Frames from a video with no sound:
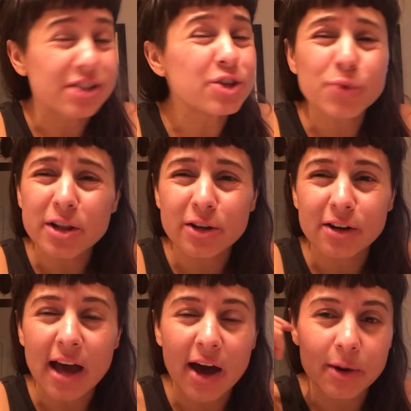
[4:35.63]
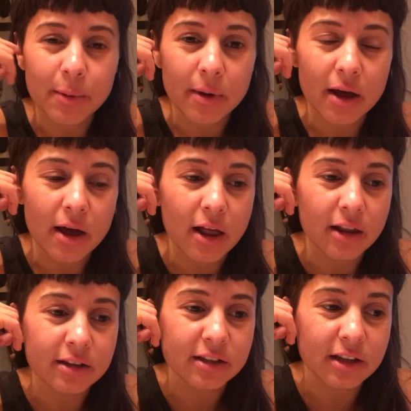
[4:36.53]
You just want to learn how
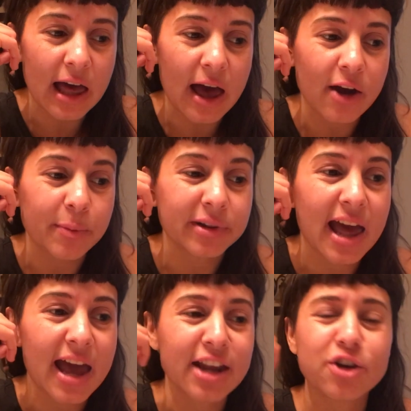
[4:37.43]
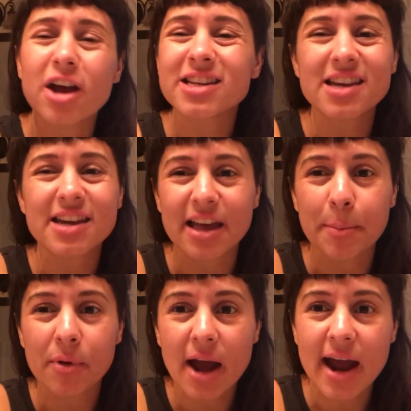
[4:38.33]
to play, and you're not taking
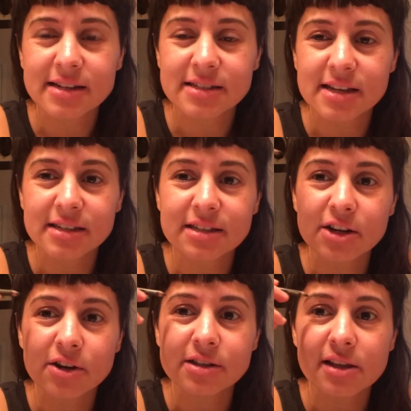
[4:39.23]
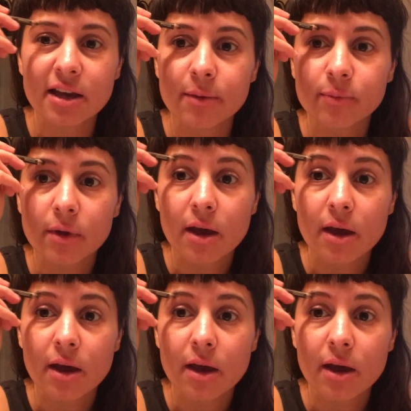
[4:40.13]
like practicing seriously.